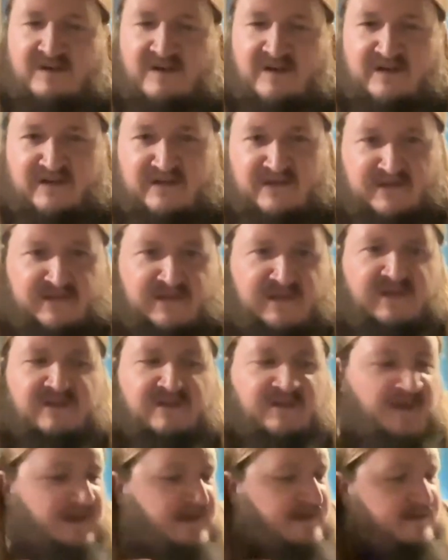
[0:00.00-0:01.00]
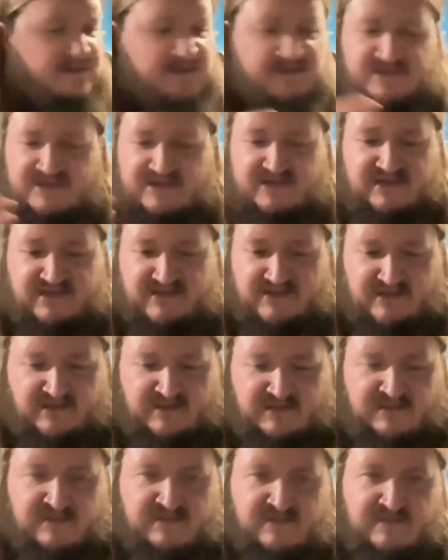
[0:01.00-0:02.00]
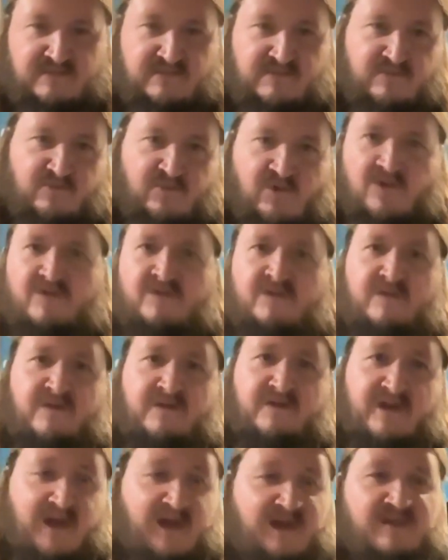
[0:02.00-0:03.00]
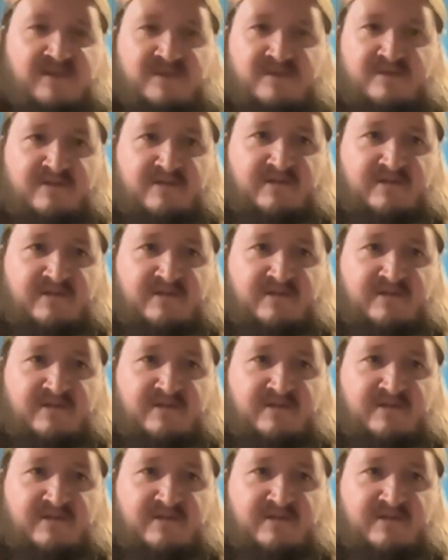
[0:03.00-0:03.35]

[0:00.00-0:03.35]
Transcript: And the, yeah, this is one again.